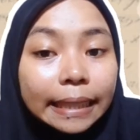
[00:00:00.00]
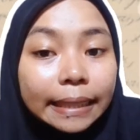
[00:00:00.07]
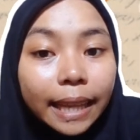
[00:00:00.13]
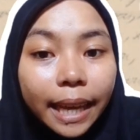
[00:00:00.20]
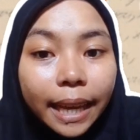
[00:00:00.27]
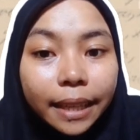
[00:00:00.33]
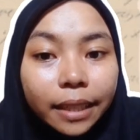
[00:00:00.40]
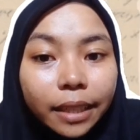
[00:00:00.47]

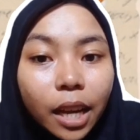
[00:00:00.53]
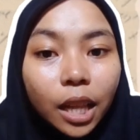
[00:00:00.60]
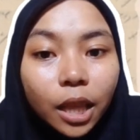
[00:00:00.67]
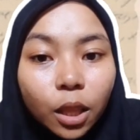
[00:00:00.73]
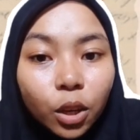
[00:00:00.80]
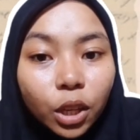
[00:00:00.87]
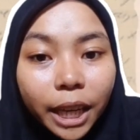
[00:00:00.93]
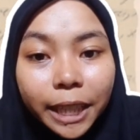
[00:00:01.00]
Then,
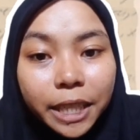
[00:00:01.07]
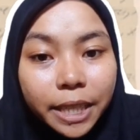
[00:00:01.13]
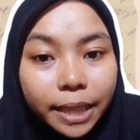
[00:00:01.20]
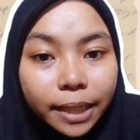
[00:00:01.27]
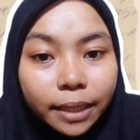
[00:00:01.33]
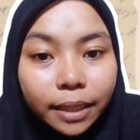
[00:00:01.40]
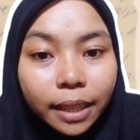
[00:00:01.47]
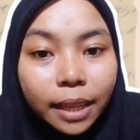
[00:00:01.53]

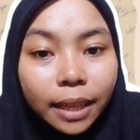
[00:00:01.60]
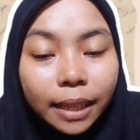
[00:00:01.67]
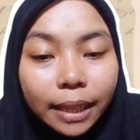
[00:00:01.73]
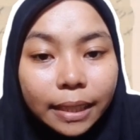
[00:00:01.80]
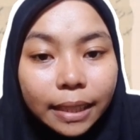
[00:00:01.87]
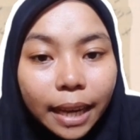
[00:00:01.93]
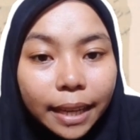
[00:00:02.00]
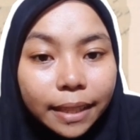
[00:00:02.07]
location,
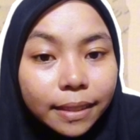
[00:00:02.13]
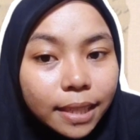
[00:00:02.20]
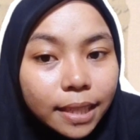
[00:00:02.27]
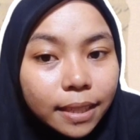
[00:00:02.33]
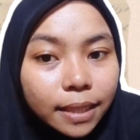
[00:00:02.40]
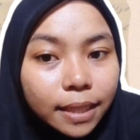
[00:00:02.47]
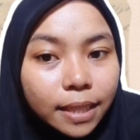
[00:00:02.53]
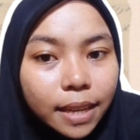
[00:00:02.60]
an
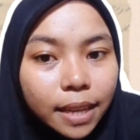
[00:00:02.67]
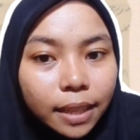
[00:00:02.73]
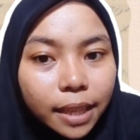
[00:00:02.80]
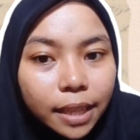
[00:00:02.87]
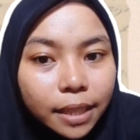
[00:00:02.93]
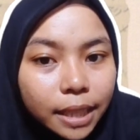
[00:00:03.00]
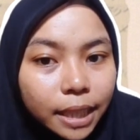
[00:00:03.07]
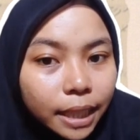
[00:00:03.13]
entity that
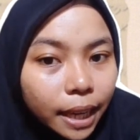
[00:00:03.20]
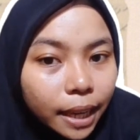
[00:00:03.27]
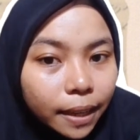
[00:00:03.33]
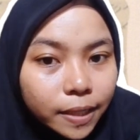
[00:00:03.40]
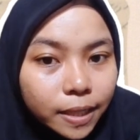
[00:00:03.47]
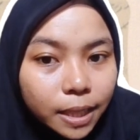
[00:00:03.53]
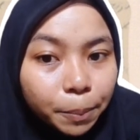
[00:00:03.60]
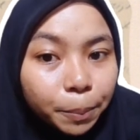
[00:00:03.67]

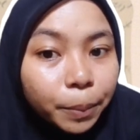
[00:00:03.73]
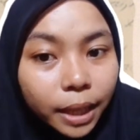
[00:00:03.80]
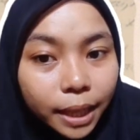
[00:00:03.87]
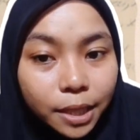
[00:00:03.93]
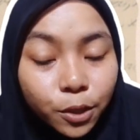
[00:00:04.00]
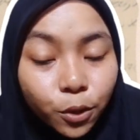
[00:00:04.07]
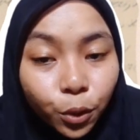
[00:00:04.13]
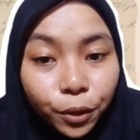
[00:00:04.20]
indicates the
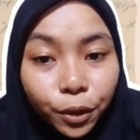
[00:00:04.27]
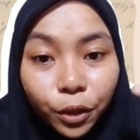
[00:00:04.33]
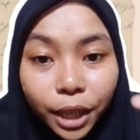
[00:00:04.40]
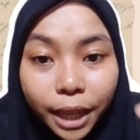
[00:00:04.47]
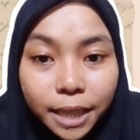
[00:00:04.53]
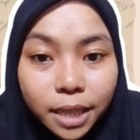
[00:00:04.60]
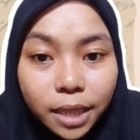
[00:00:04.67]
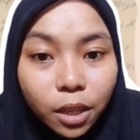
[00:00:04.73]
place or
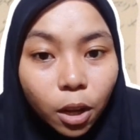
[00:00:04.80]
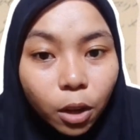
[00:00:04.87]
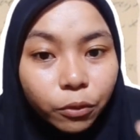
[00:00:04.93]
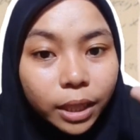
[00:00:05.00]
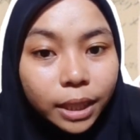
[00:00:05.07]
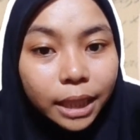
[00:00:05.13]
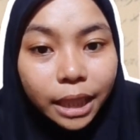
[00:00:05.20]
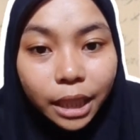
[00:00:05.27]
location of
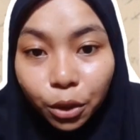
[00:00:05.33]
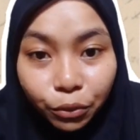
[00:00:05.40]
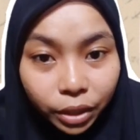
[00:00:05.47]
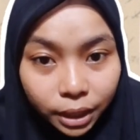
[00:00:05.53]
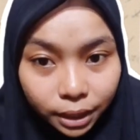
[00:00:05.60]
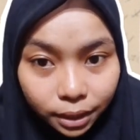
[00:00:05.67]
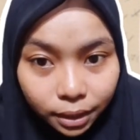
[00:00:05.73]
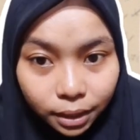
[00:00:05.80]
an
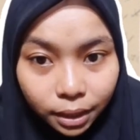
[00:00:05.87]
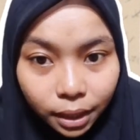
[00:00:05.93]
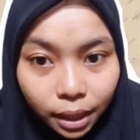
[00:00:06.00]
event.